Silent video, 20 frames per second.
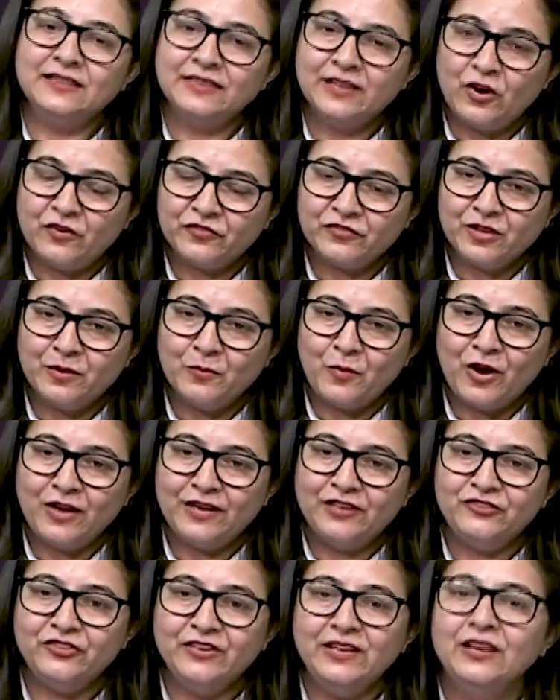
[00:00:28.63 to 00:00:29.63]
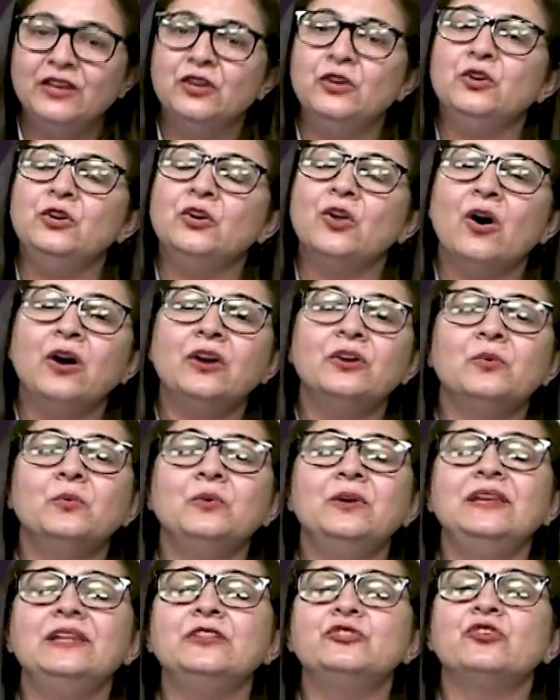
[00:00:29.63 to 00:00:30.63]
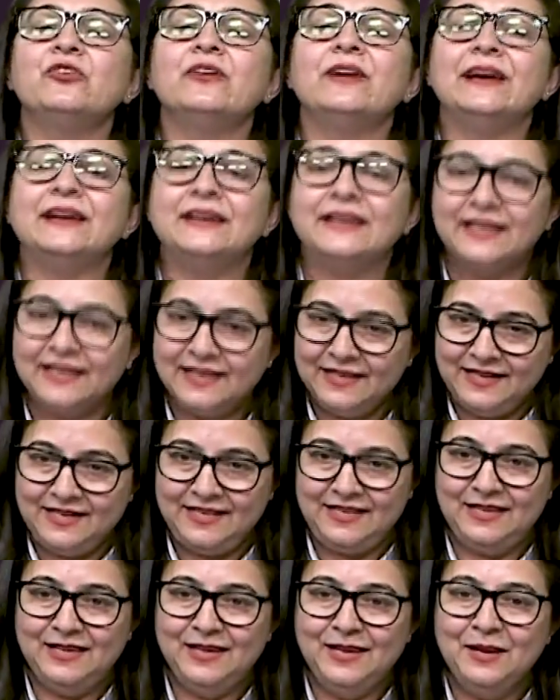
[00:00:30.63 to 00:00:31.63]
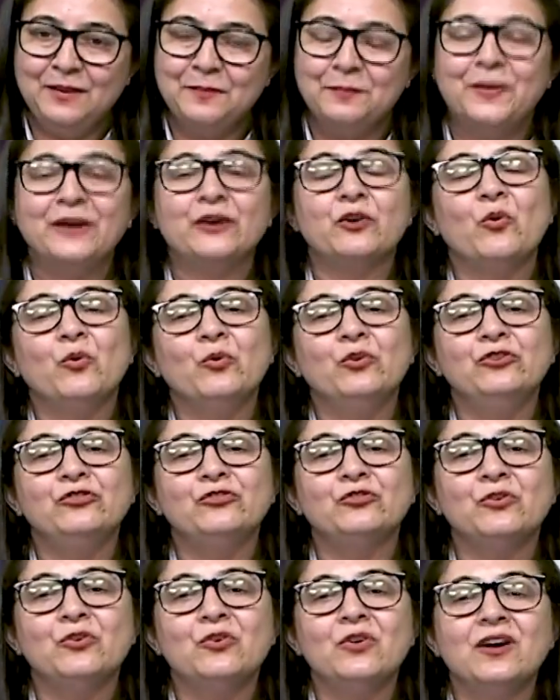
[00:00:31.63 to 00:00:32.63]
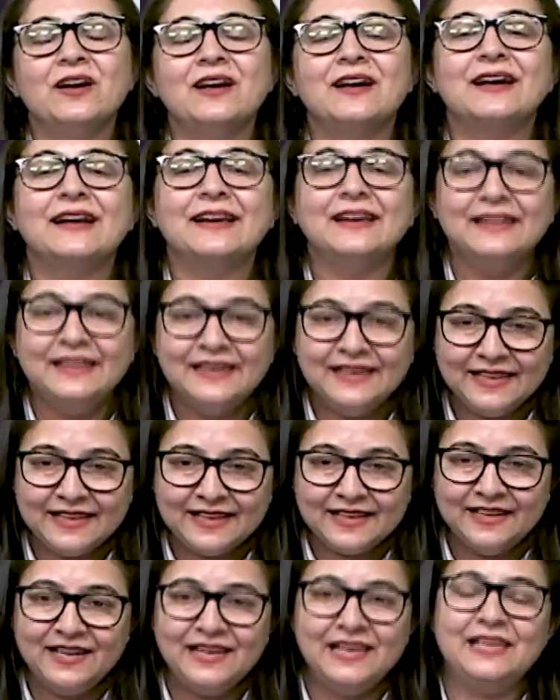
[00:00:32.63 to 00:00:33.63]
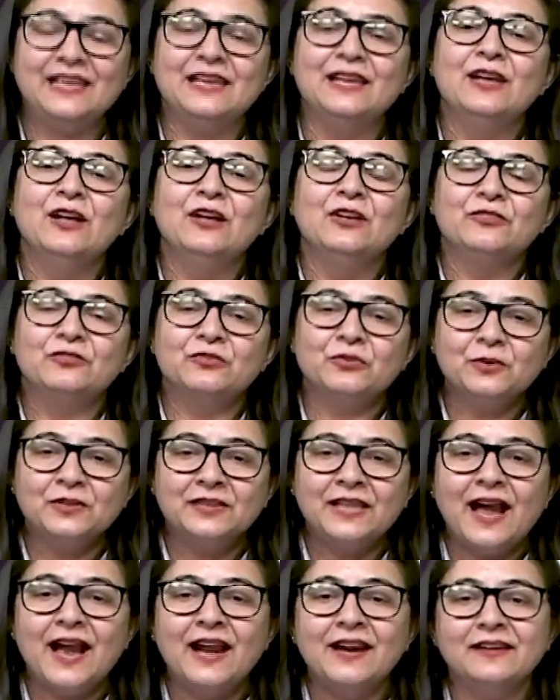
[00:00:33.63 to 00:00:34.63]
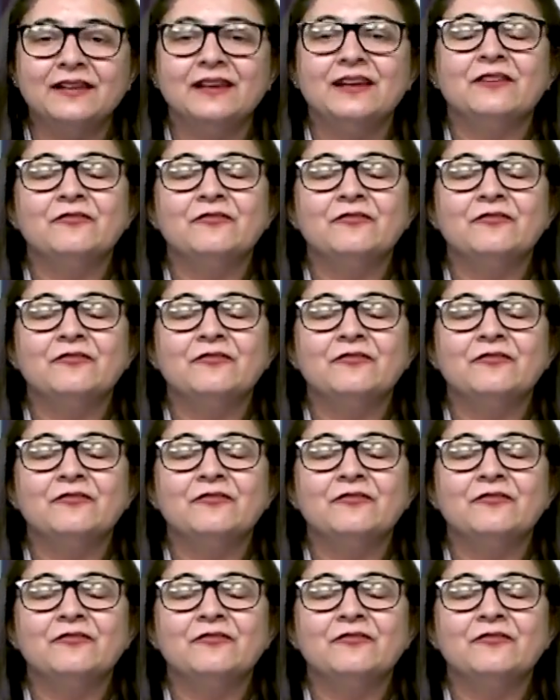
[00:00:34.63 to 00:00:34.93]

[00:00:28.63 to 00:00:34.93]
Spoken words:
the ophthalmology, not only theoretically, but also clinically, so that